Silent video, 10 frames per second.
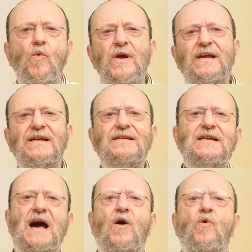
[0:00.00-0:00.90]
we
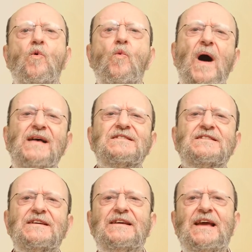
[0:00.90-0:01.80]
can now
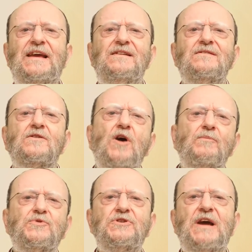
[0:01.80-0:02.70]
once again
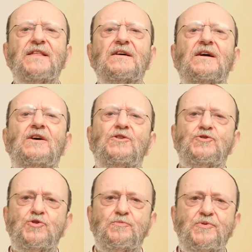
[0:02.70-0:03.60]
come together
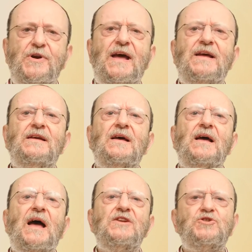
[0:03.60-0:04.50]
to pray
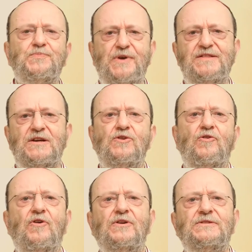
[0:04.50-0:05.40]
and to pray the
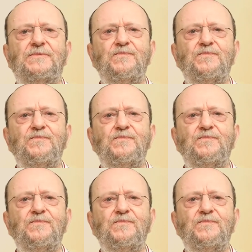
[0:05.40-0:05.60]
Lord.